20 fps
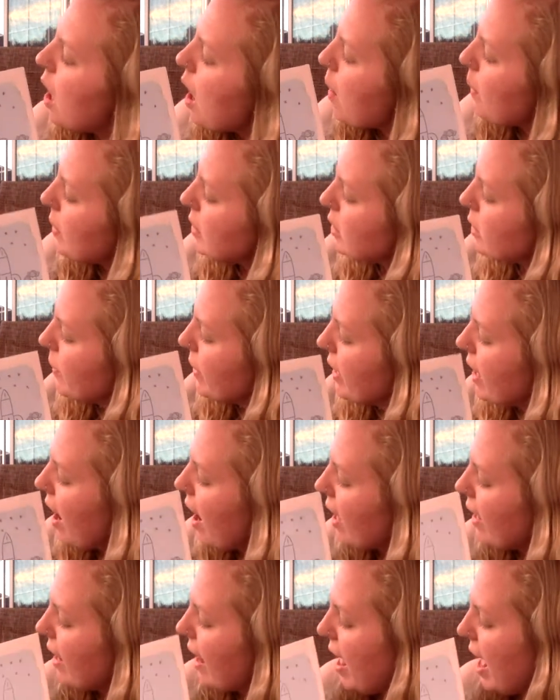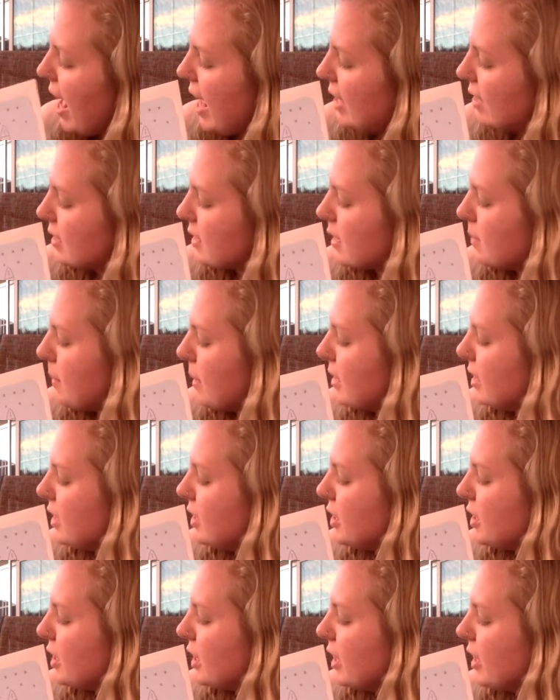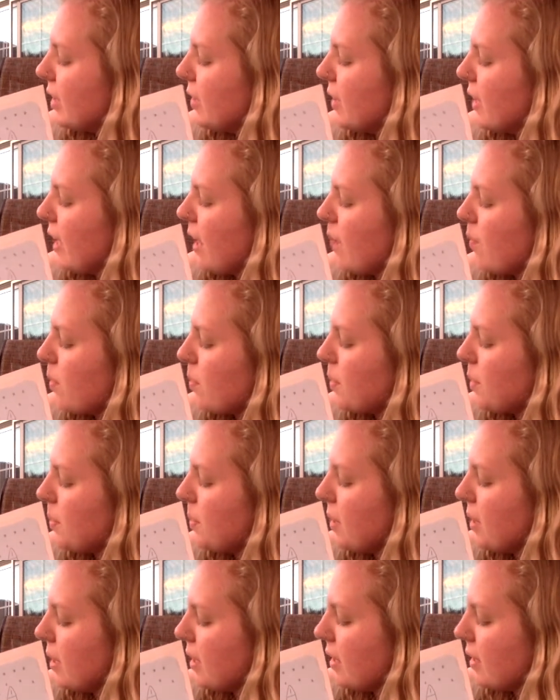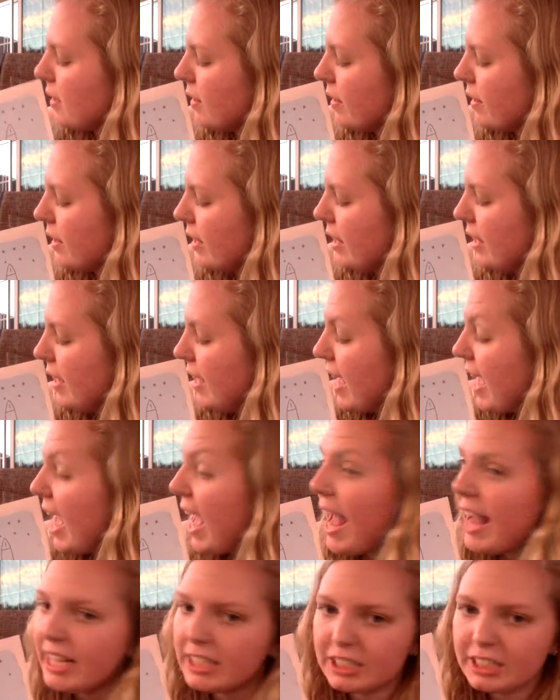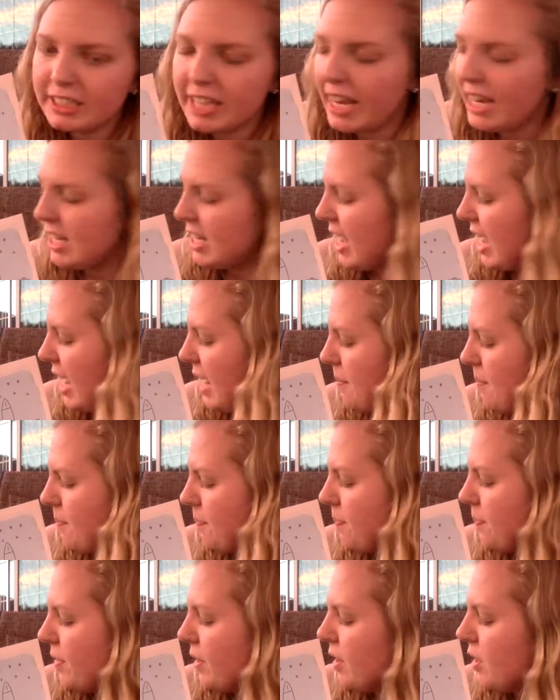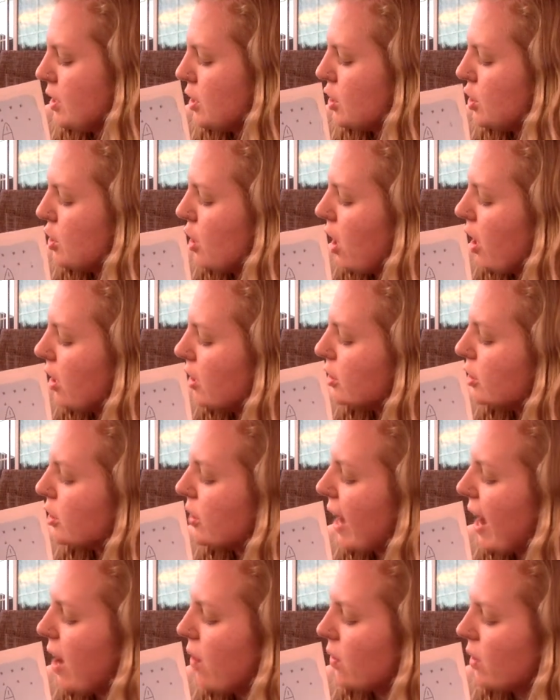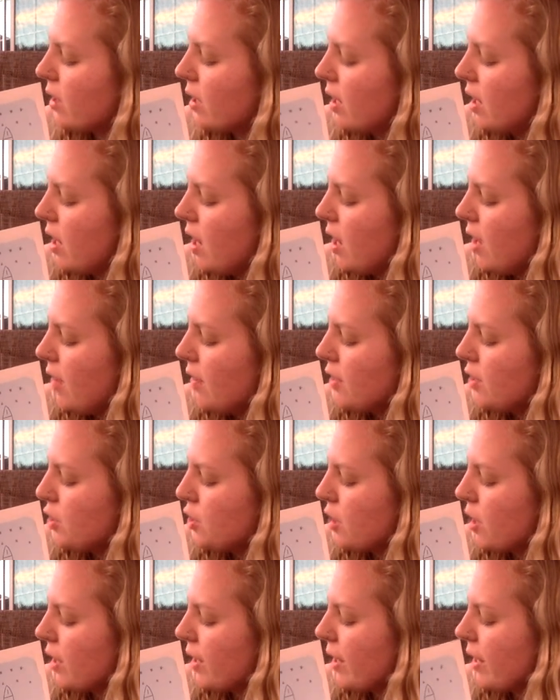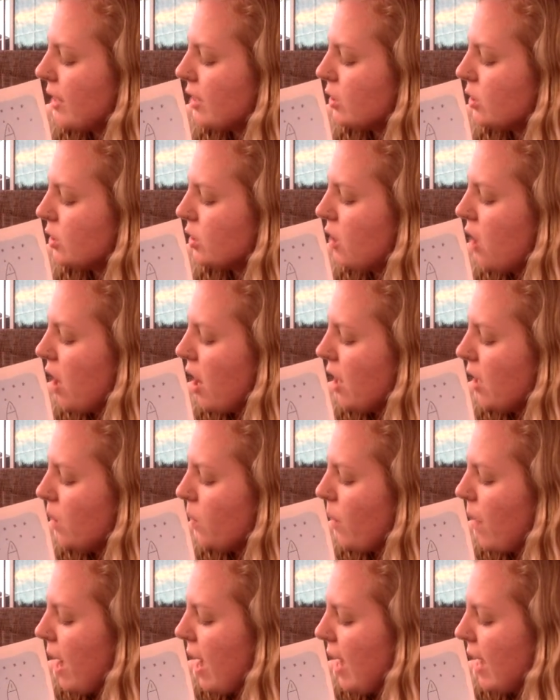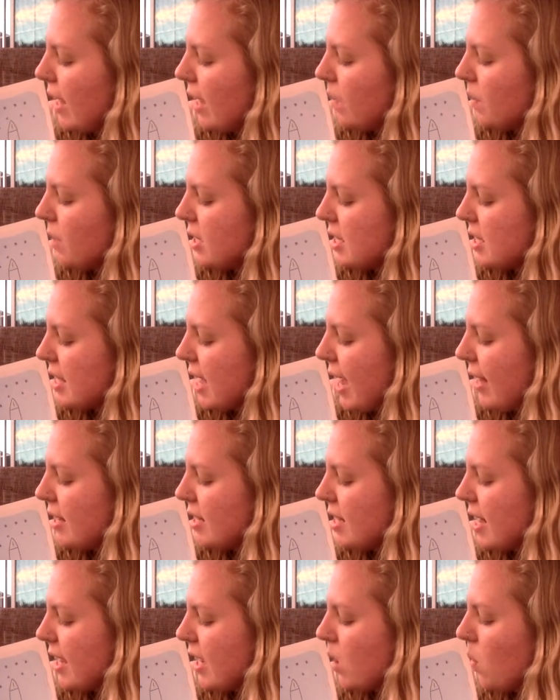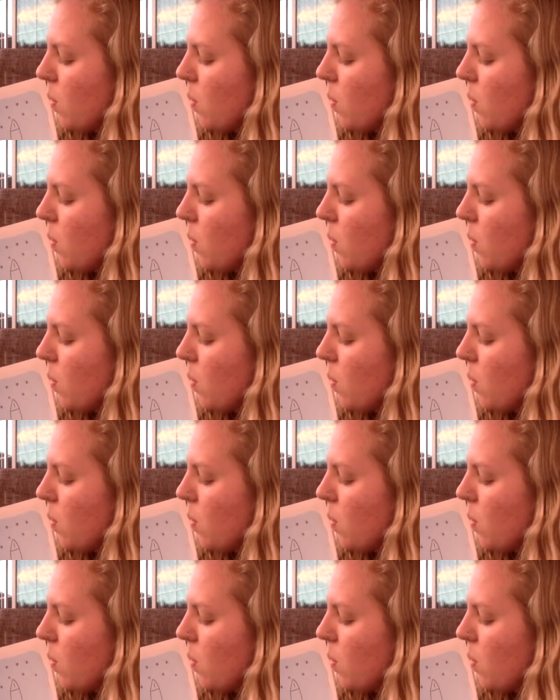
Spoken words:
What's going on? Asks my sister, looking up from her book. It's nighttime. The stars are out. The shark has gone away and we decide to take